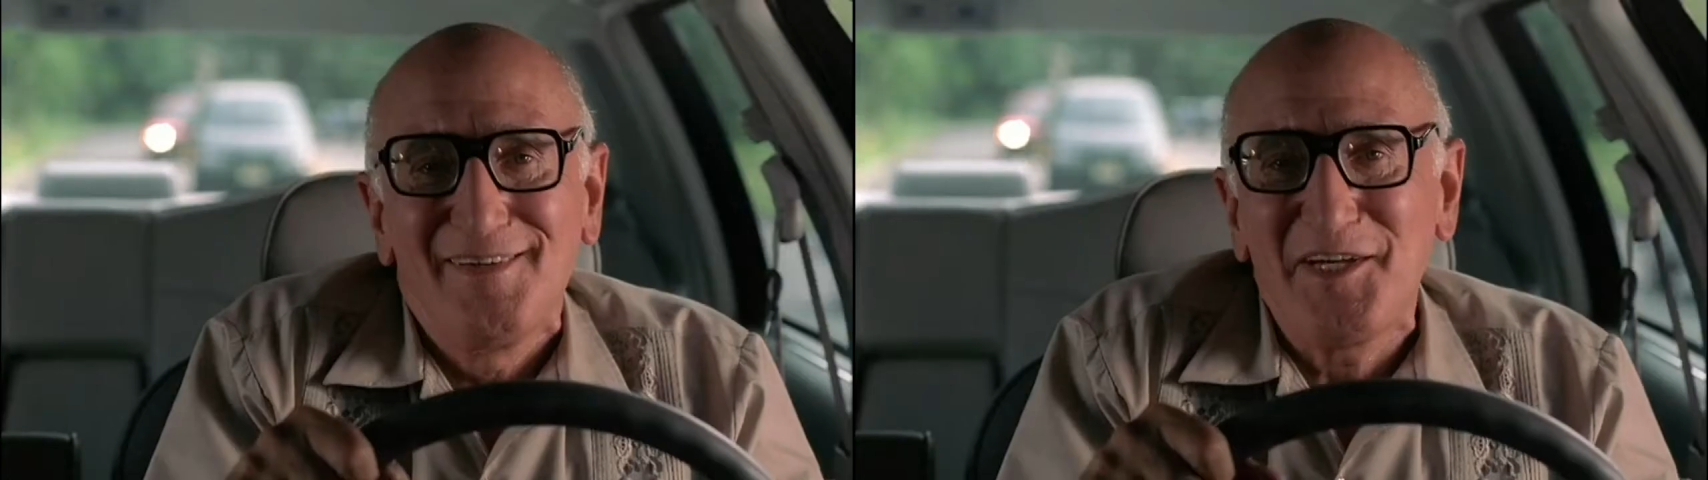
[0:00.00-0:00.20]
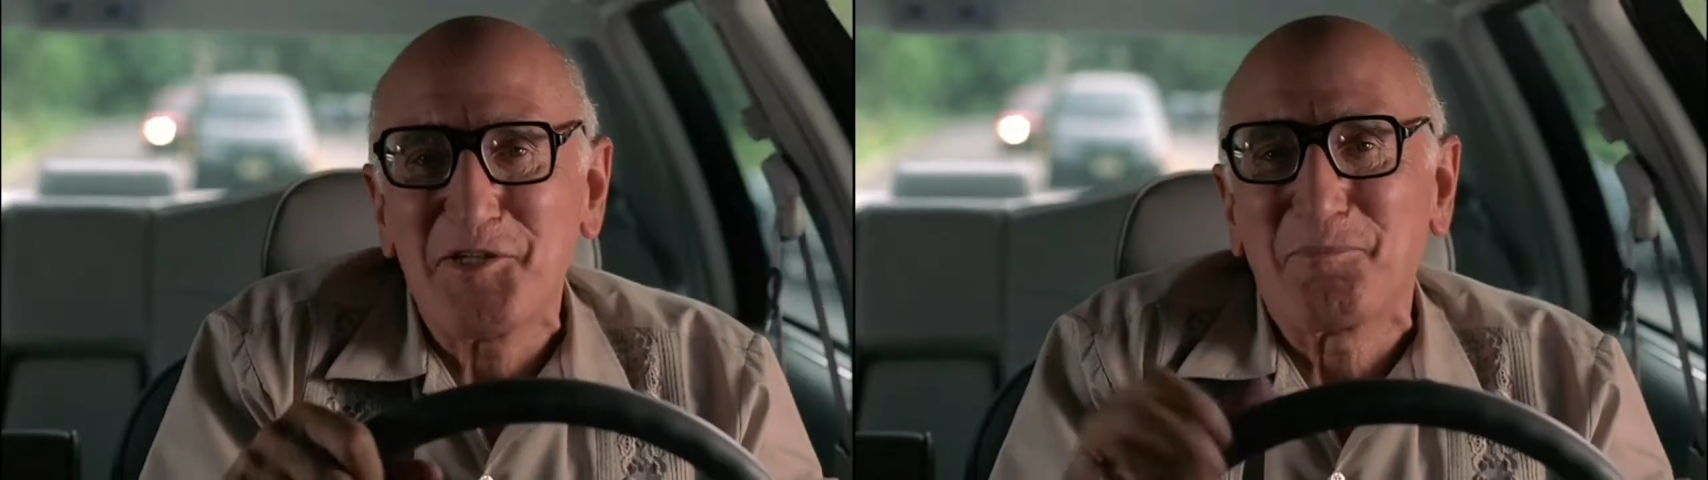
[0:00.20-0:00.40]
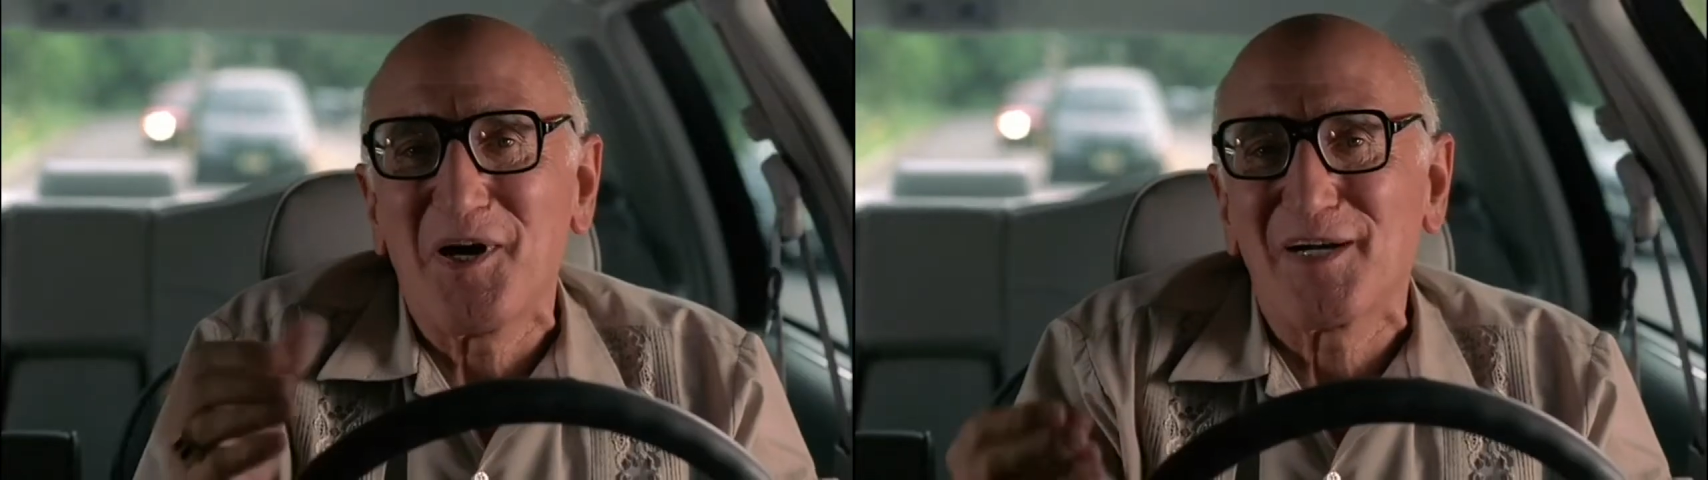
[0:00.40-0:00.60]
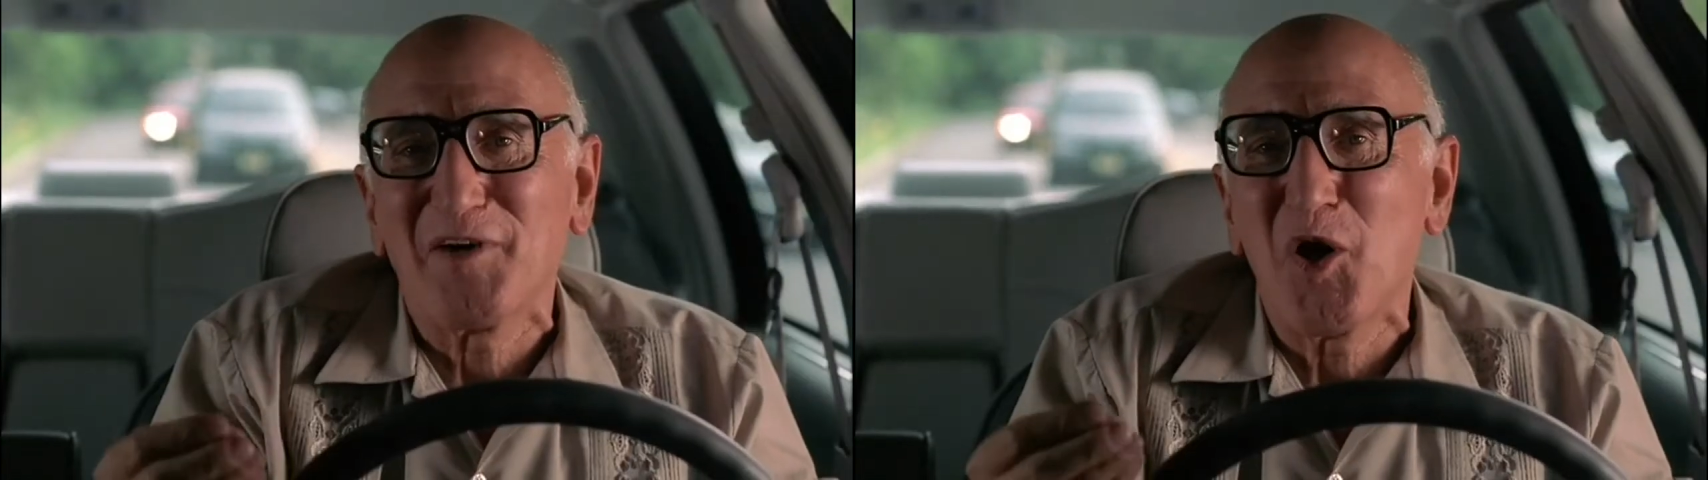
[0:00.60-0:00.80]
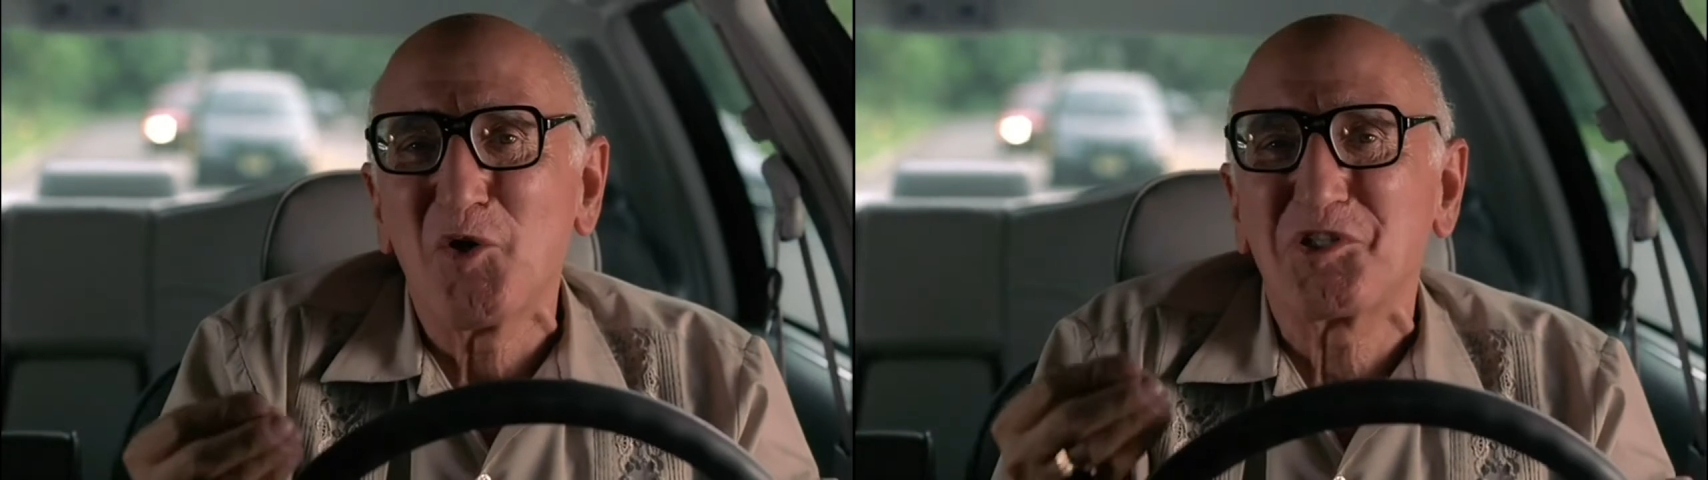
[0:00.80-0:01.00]
He's part of
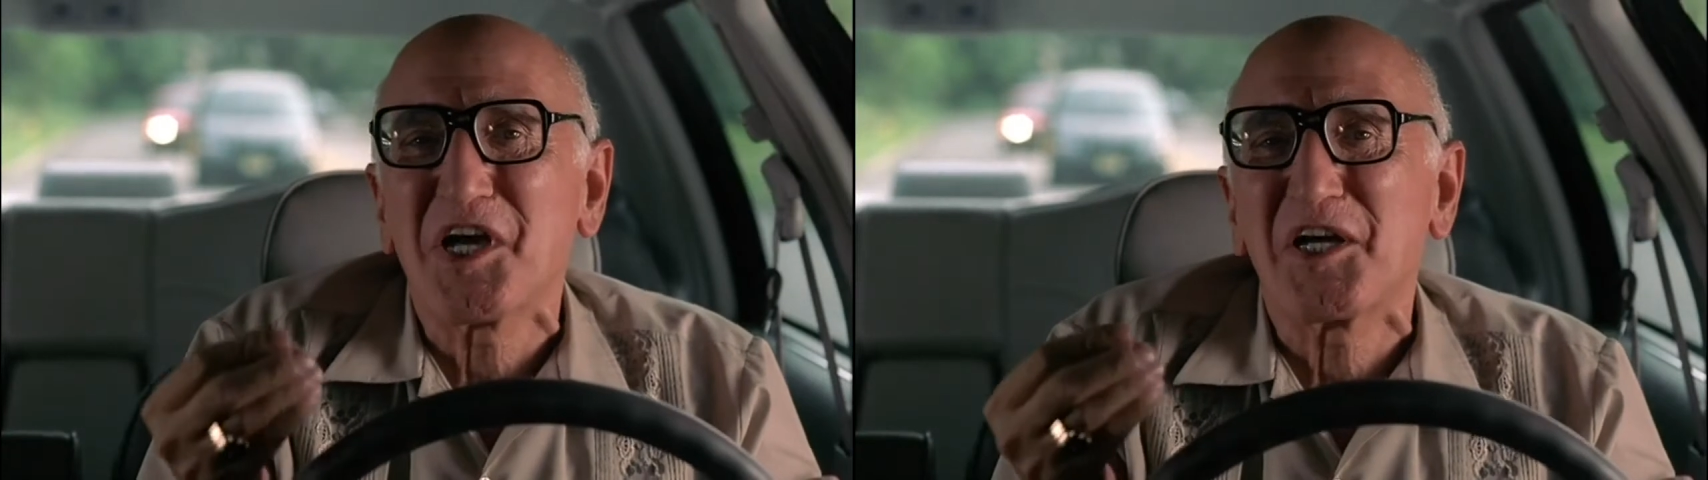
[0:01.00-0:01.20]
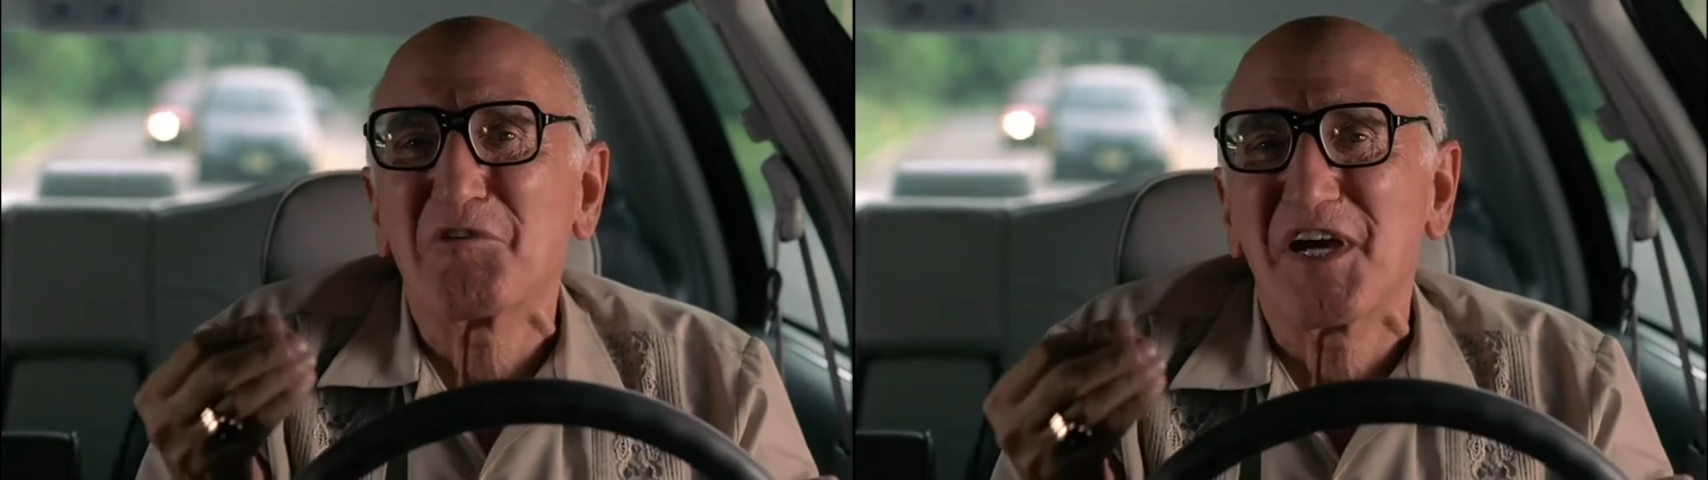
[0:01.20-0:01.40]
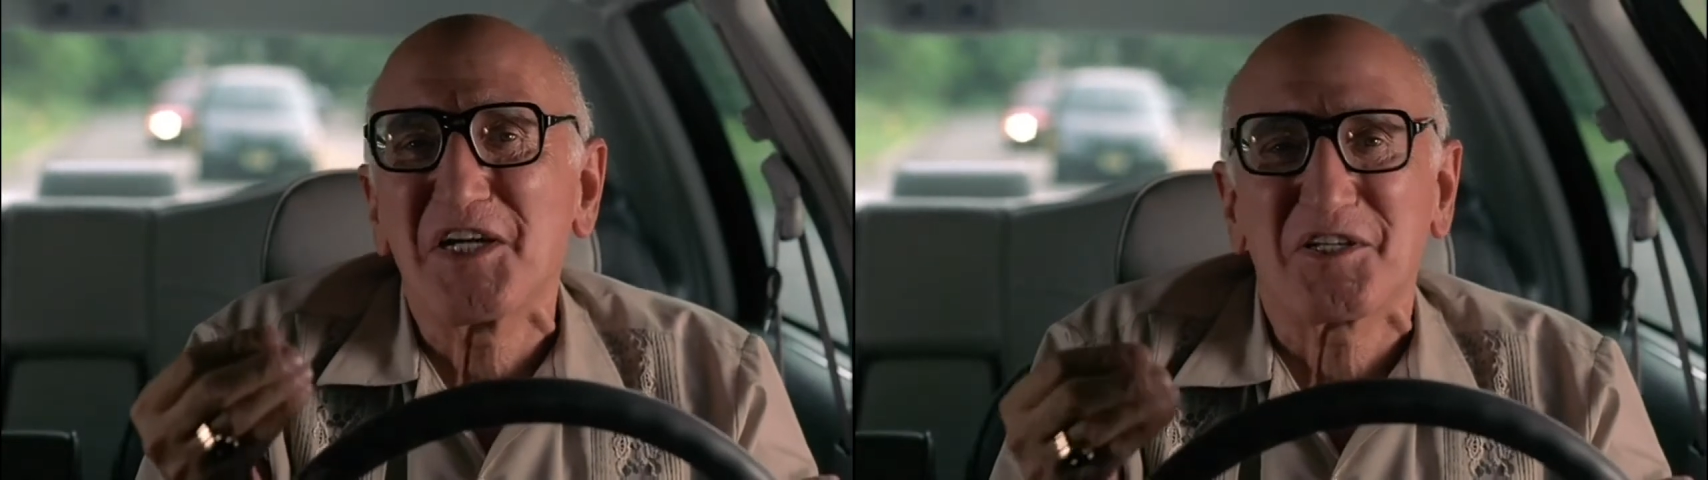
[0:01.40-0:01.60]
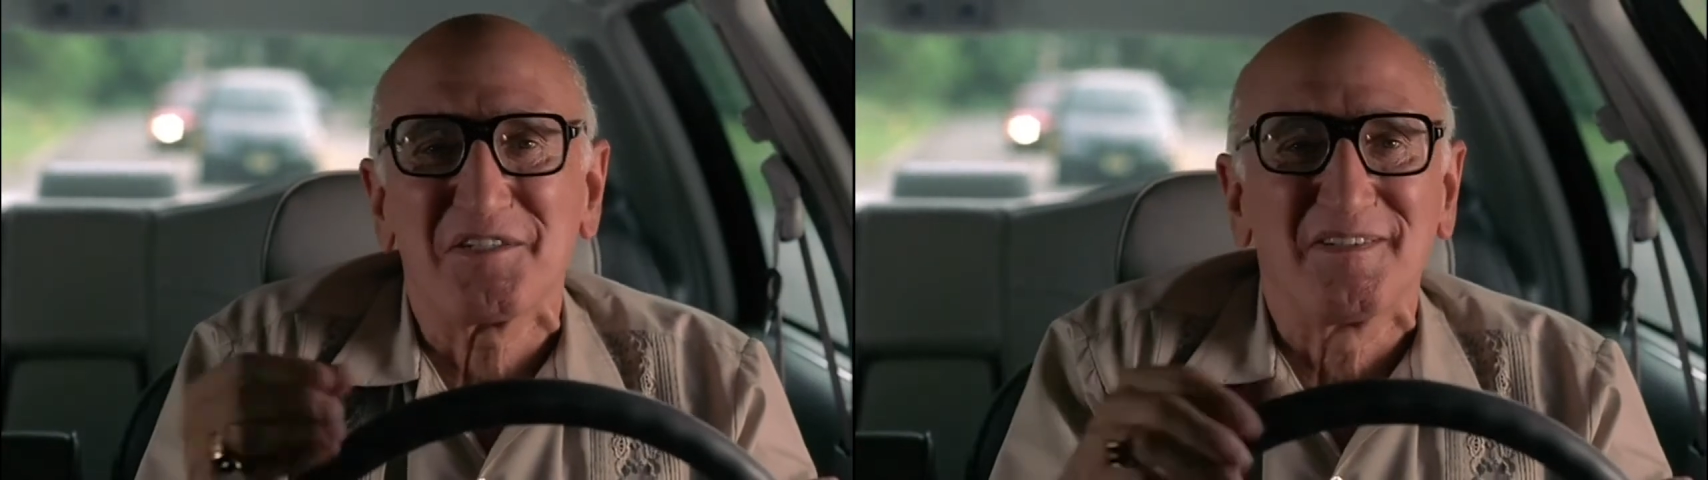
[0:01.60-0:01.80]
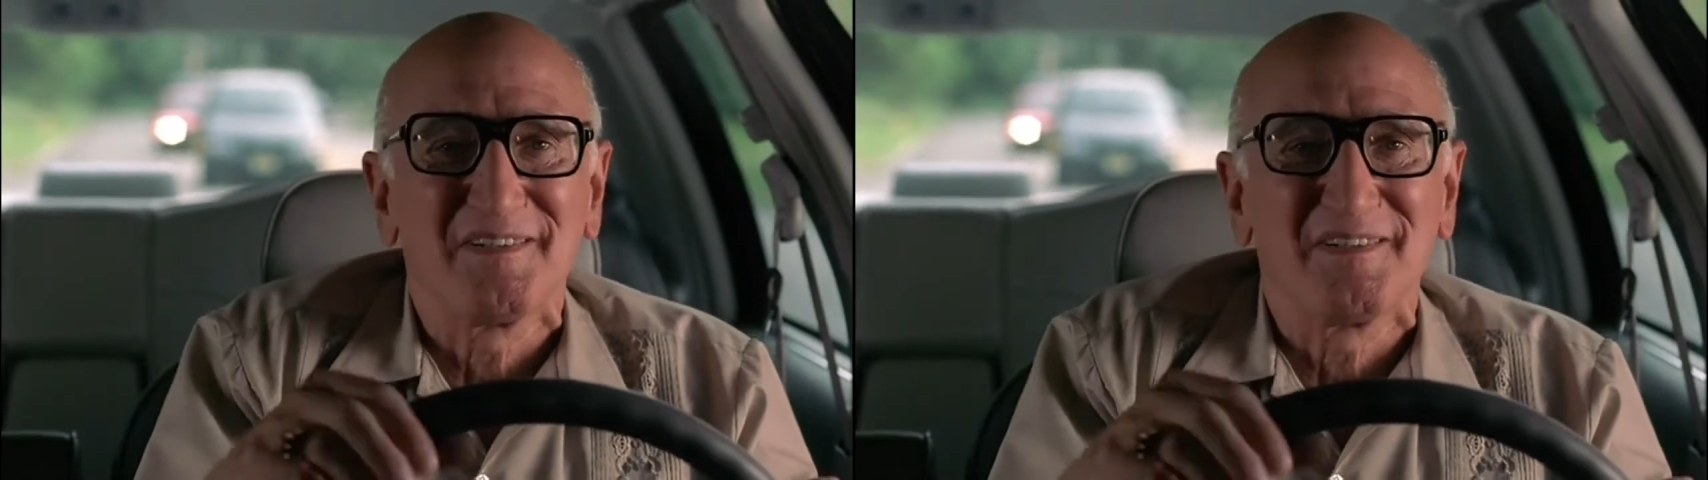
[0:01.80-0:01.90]
a whole generation.